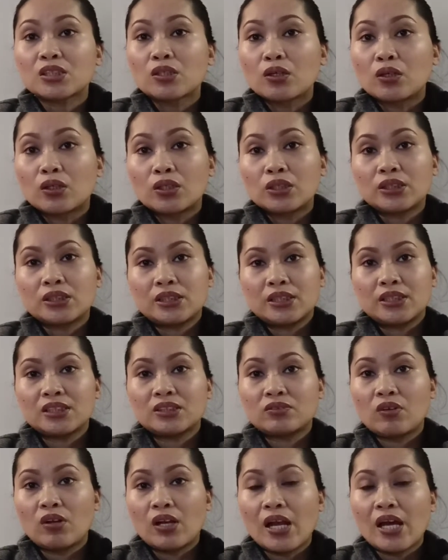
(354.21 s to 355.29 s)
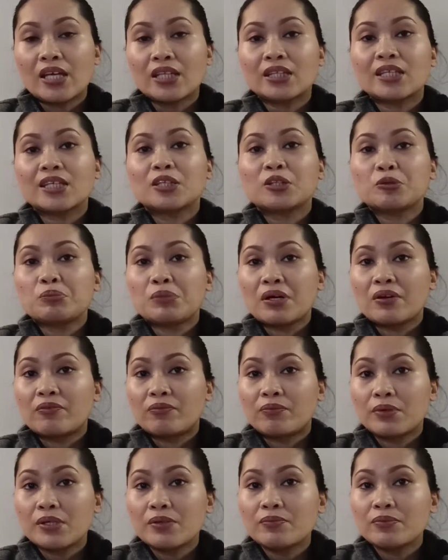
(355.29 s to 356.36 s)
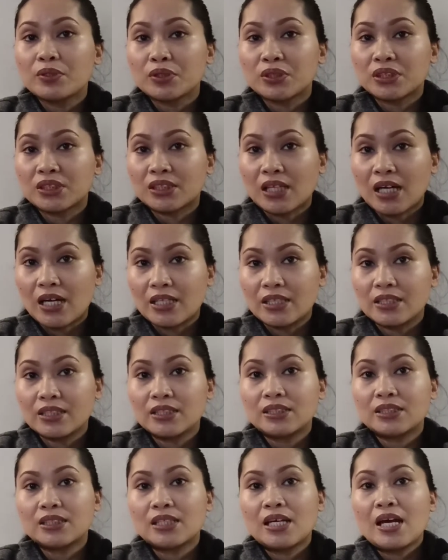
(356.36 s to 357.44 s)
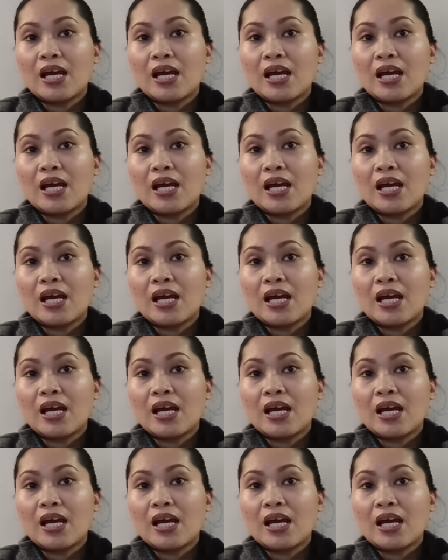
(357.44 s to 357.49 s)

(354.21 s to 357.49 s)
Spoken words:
course is related to my previous studies